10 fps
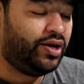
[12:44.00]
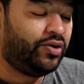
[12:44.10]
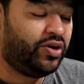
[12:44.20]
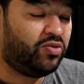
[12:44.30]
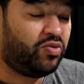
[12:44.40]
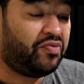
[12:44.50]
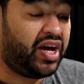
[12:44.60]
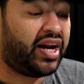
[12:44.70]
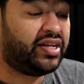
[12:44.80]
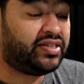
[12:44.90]
when we
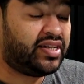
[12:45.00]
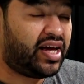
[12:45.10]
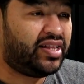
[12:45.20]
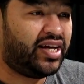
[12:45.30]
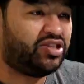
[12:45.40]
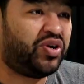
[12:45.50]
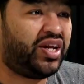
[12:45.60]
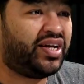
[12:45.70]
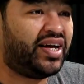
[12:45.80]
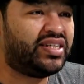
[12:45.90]
got into that training
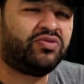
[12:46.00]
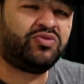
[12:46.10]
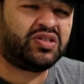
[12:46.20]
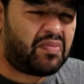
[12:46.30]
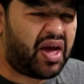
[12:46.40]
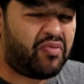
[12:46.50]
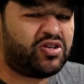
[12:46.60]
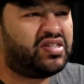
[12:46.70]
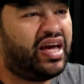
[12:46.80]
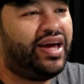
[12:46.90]
class, everyone was like, man, we're
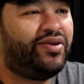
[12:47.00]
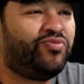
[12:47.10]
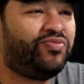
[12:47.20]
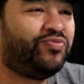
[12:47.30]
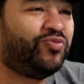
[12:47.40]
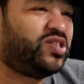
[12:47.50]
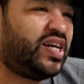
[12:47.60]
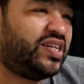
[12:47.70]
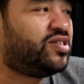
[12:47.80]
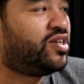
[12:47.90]
set.
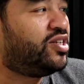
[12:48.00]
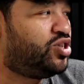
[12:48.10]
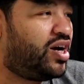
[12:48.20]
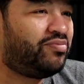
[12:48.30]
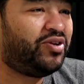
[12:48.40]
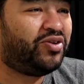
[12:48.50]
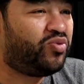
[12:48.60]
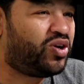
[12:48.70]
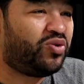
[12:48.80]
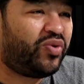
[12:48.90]
This is a good job.
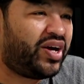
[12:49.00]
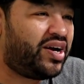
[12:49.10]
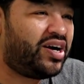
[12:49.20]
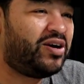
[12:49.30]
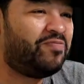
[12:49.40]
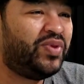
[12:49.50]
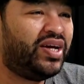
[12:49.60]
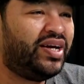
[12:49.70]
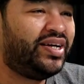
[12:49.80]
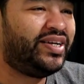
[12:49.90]
Work your way up,
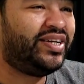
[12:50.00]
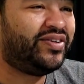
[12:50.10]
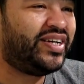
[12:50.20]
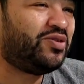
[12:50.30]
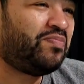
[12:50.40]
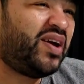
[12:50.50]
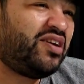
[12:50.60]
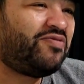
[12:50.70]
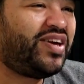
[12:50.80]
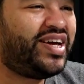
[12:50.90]
get your
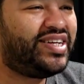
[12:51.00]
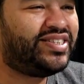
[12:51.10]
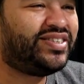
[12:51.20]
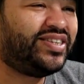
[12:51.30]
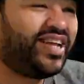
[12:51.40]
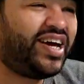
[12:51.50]
benefits, this and that.